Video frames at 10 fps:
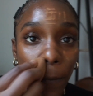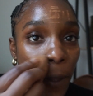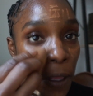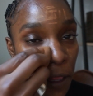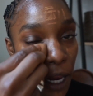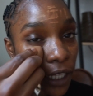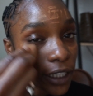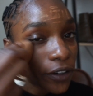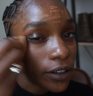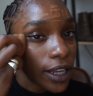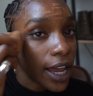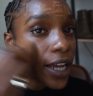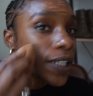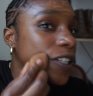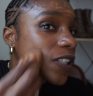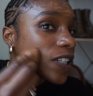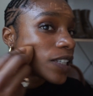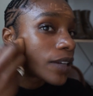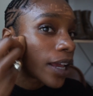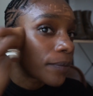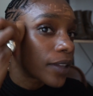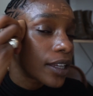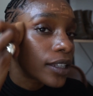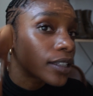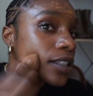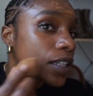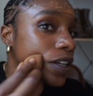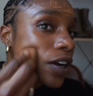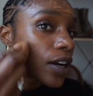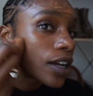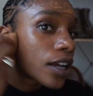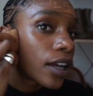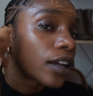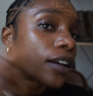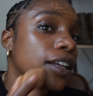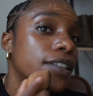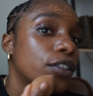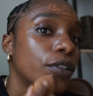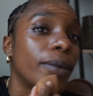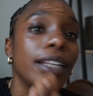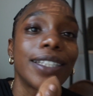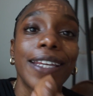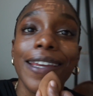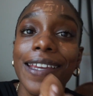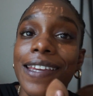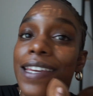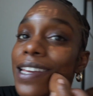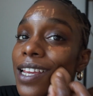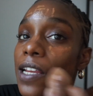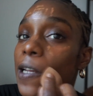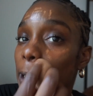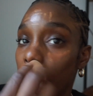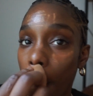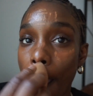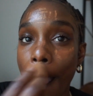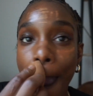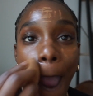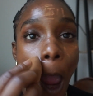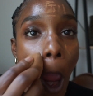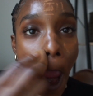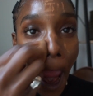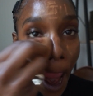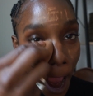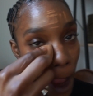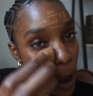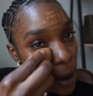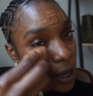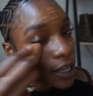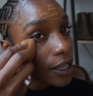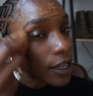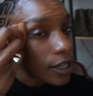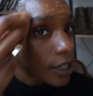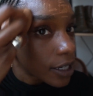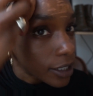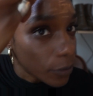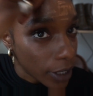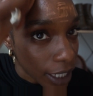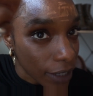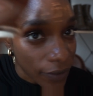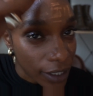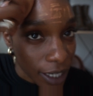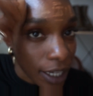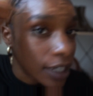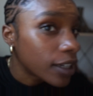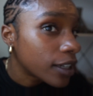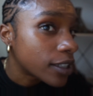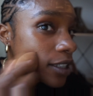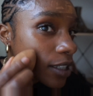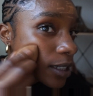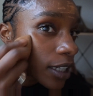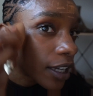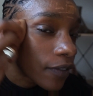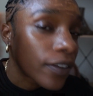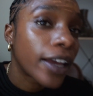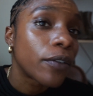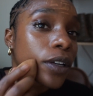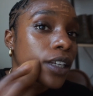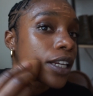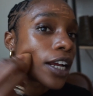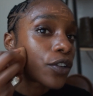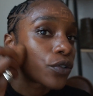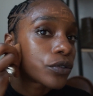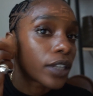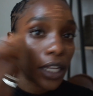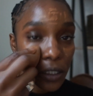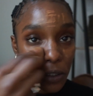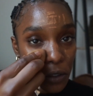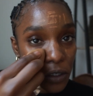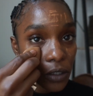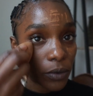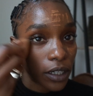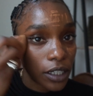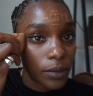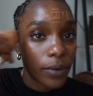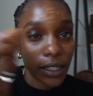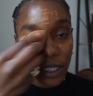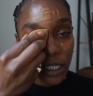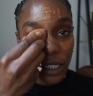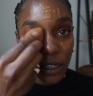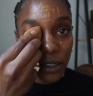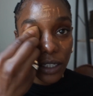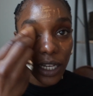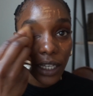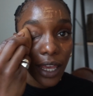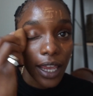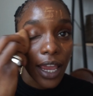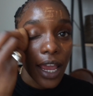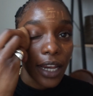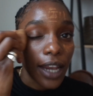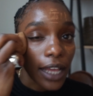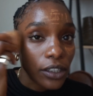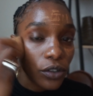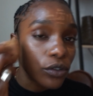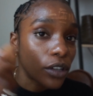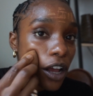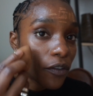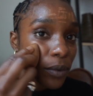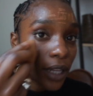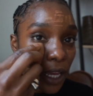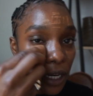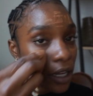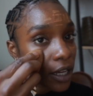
And then I literally, guys, just damp this into my skin like that. Because I want to give skin, it's just going to give like really natural skin. So you just want to just press it into your skin. Like not too soft, but like